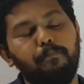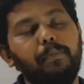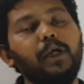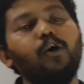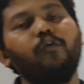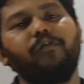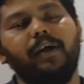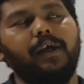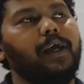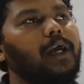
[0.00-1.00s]
P of
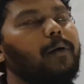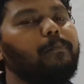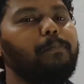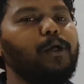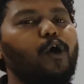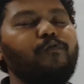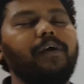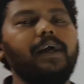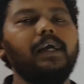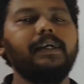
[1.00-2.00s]
A. P of
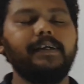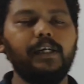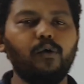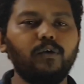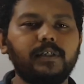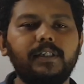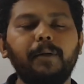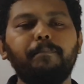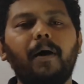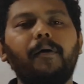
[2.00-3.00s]
A denotes
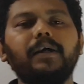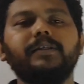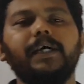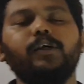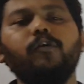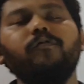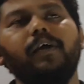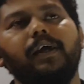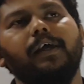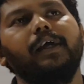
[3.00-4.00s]
the power set of
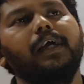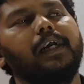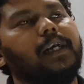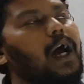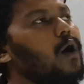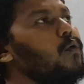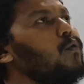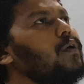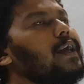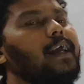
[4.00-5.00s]
A.
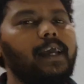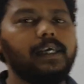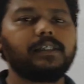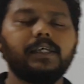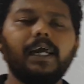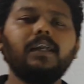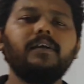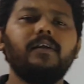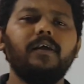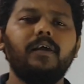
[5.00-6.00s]
Now, a
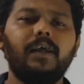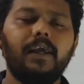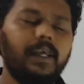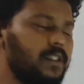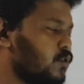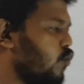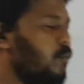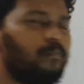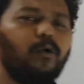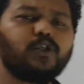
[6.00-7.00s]
set is
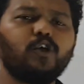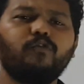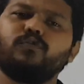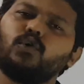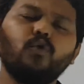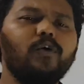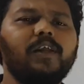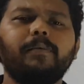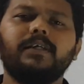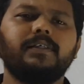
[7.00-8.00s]
composed of two
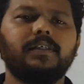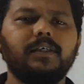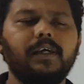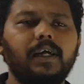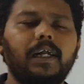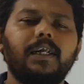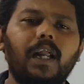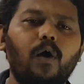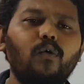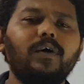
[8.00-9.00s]
elements.
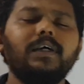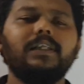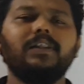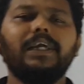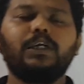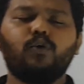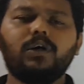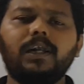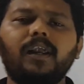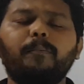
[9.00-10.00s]
Now, the
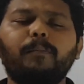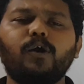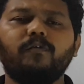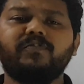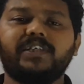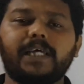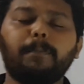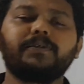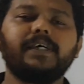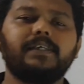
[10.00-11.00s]
total number of
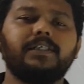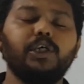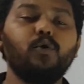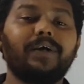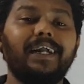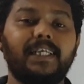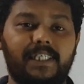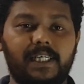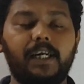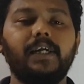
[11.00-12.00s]
subsets you can
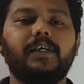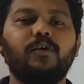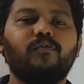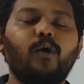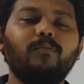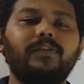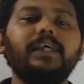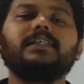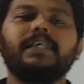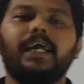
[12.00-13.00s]
generate from
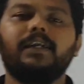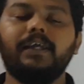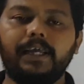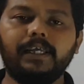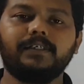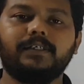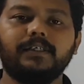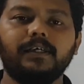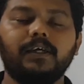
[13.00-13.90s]
this set is